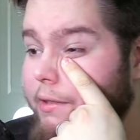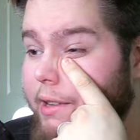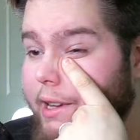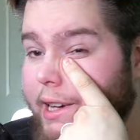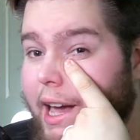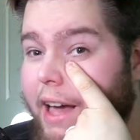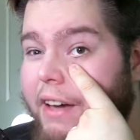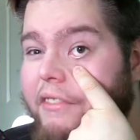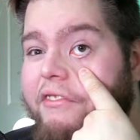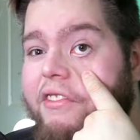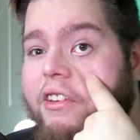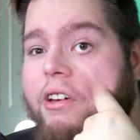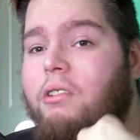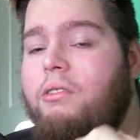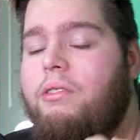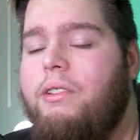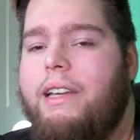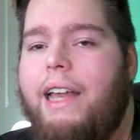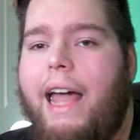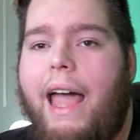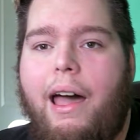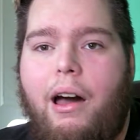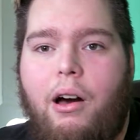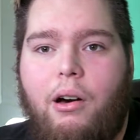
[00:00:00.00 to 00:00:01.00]
Like I feel
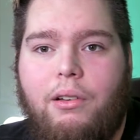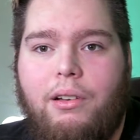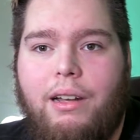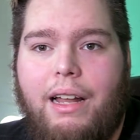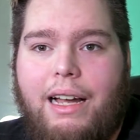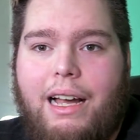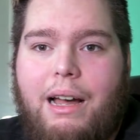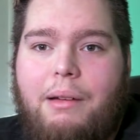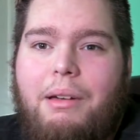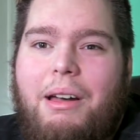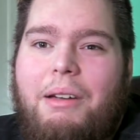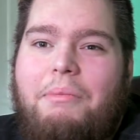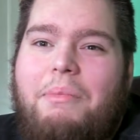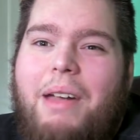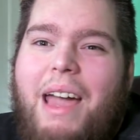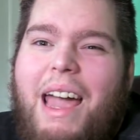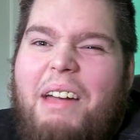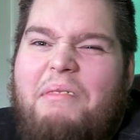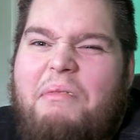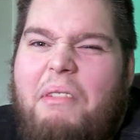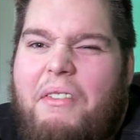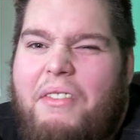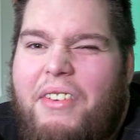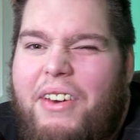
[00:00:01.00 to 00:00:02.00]
down, like I'm like,
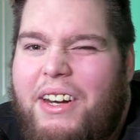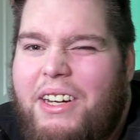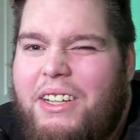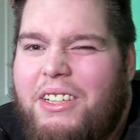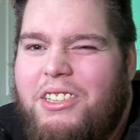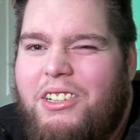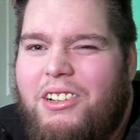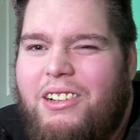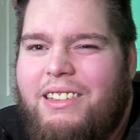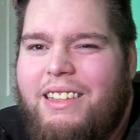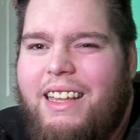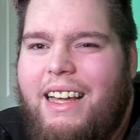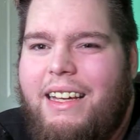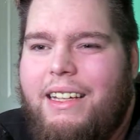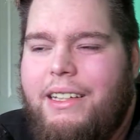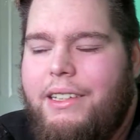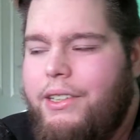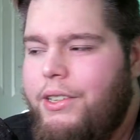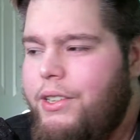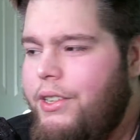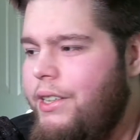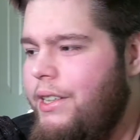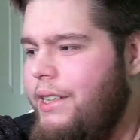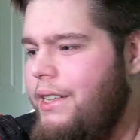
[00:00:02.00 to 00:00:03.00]
man, my videos aren't that
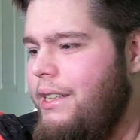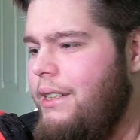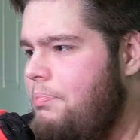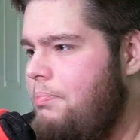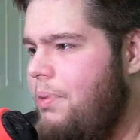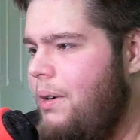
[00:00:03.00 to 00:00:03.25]
good.